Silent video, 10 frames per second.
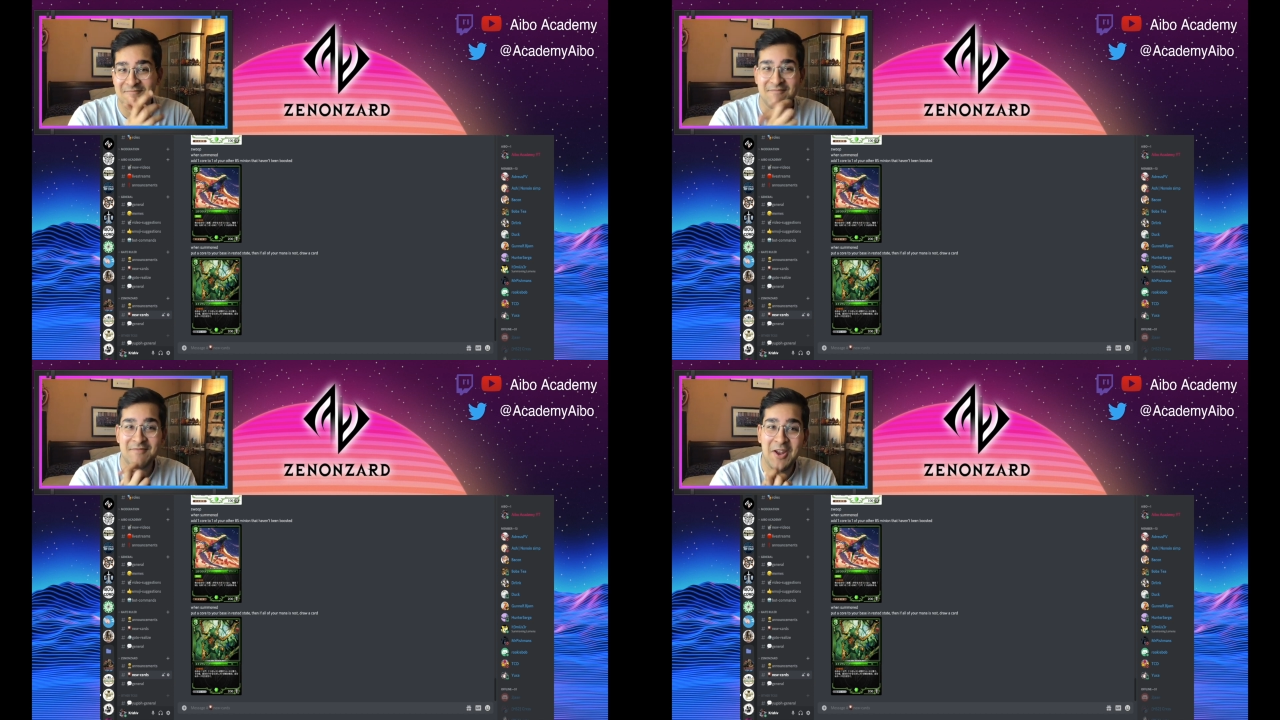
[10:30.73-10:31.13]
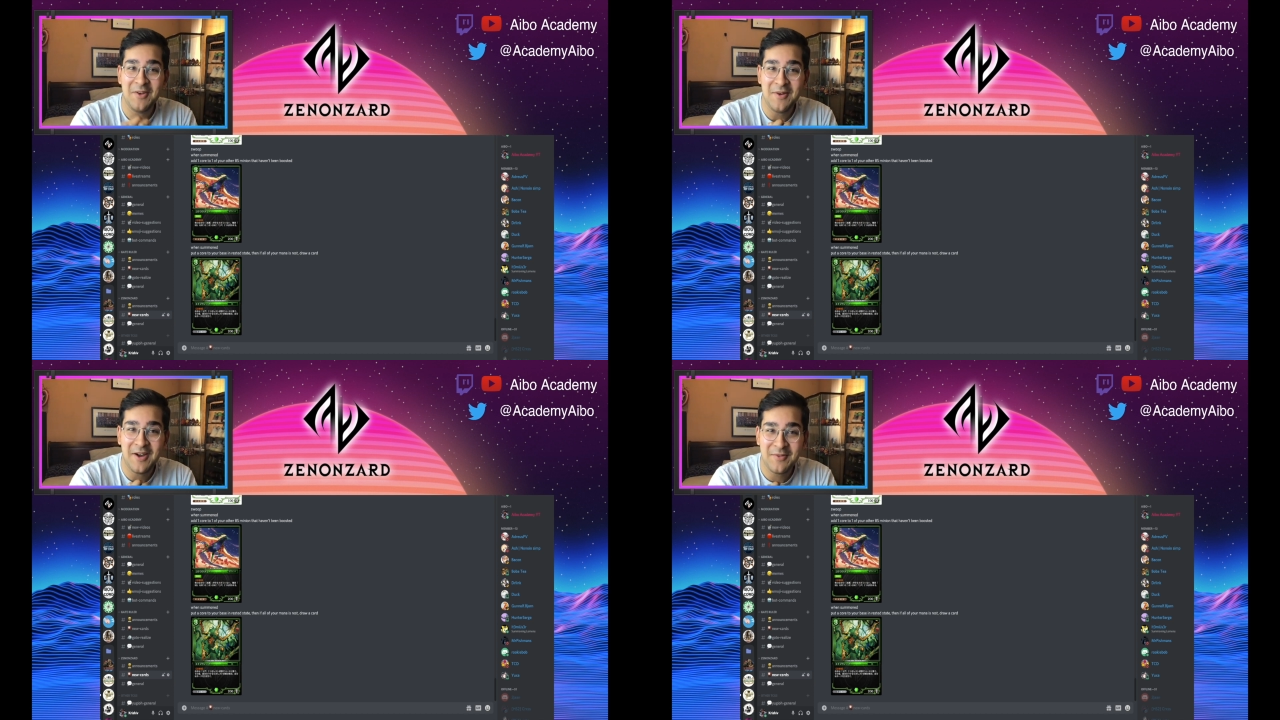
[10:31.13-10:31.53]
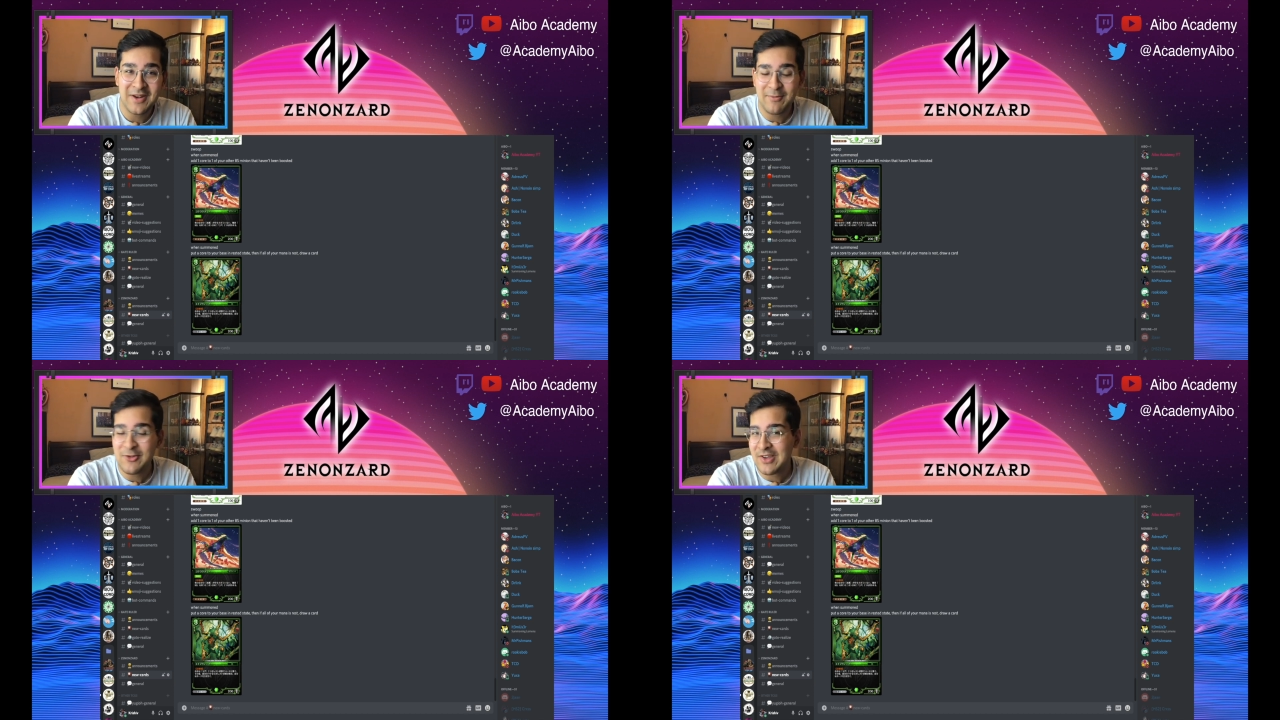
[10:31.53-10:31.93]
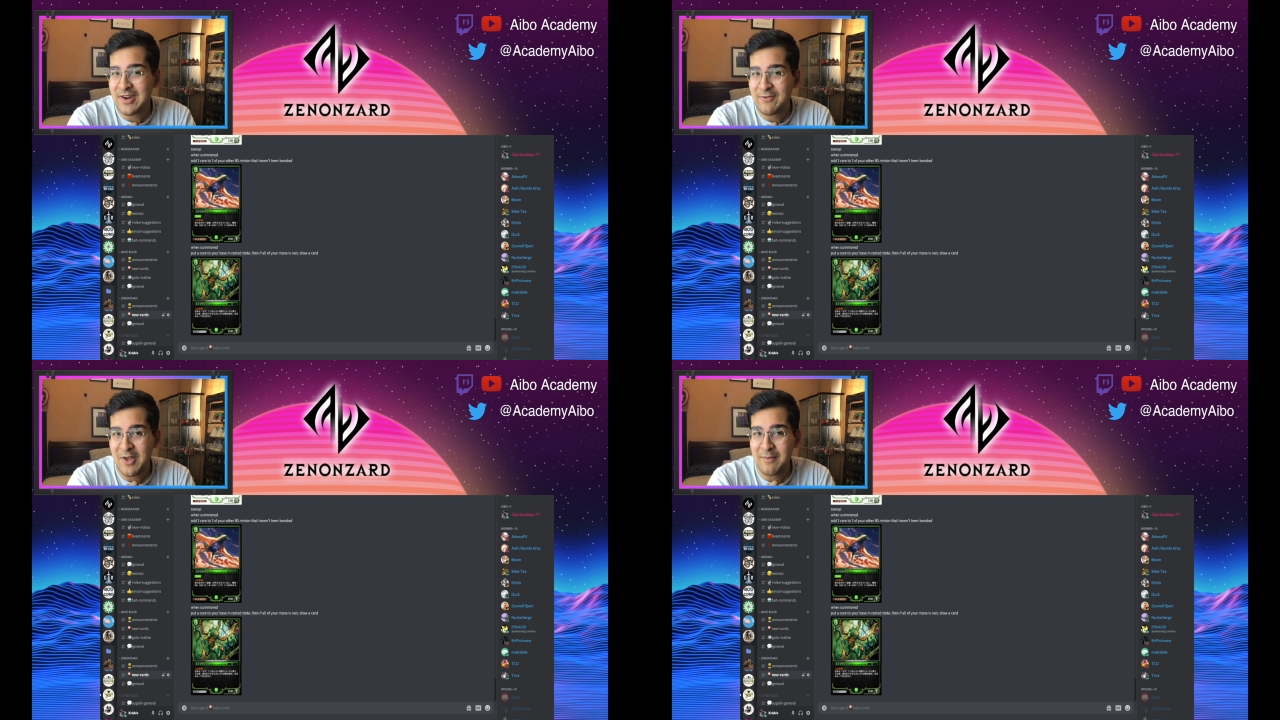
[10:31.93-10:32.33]
you know, I'd really appreciate it
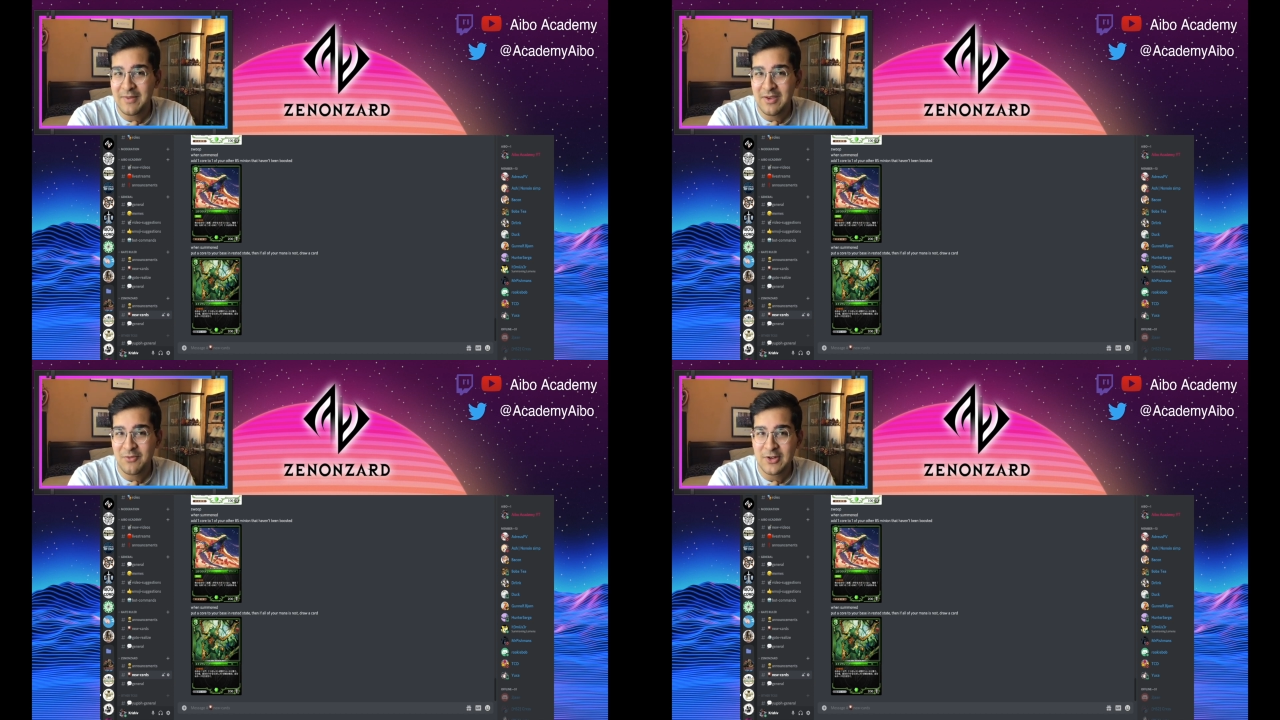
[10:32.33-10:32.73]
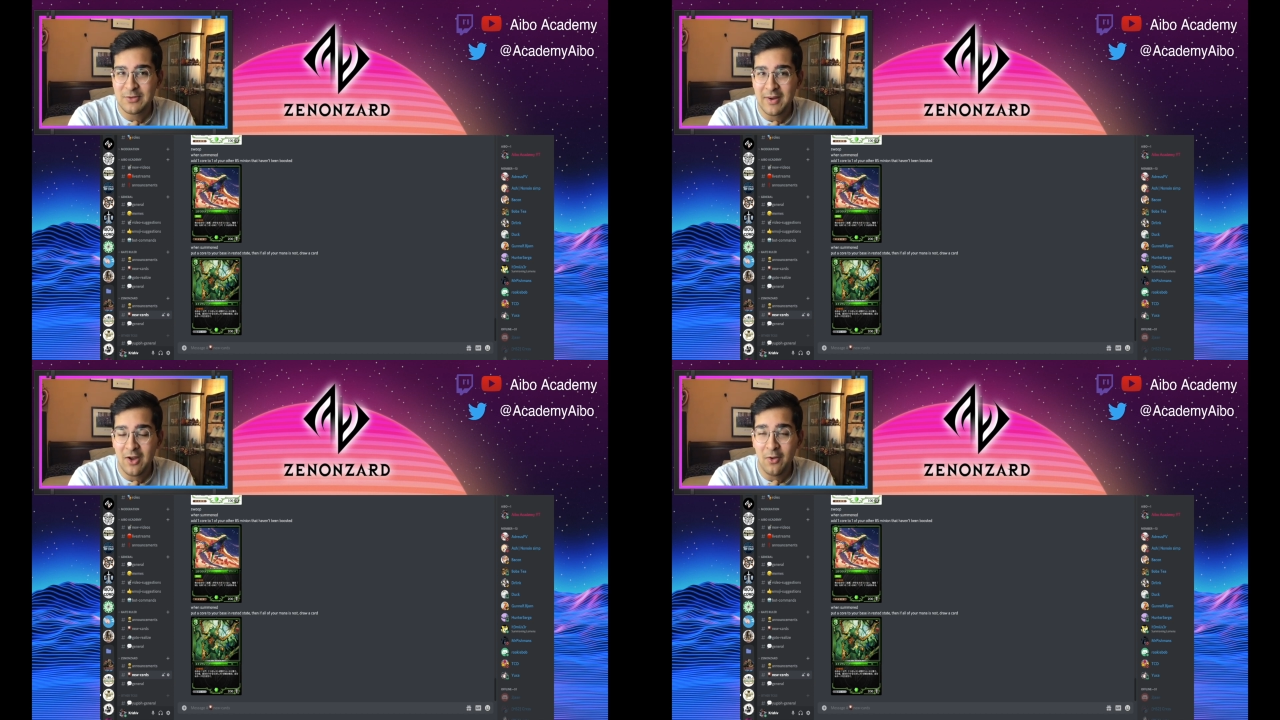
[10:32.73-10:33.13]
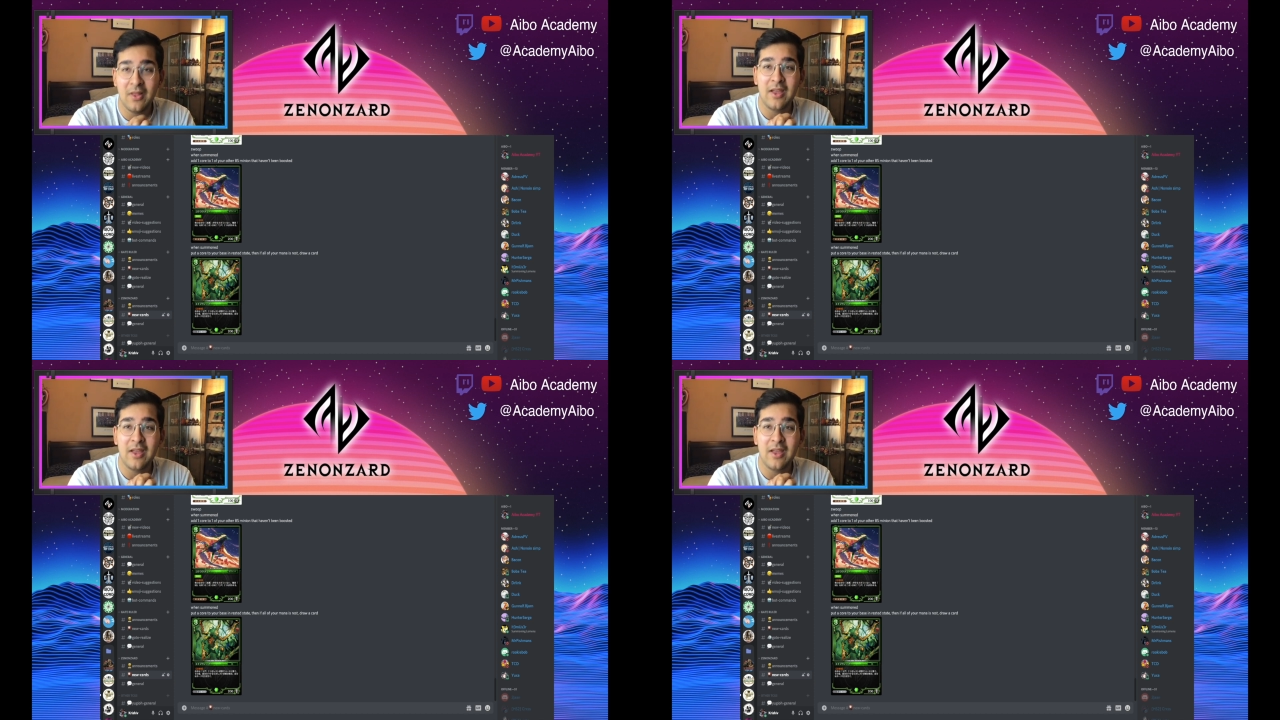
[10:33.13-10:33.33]
if you help me reach my goal.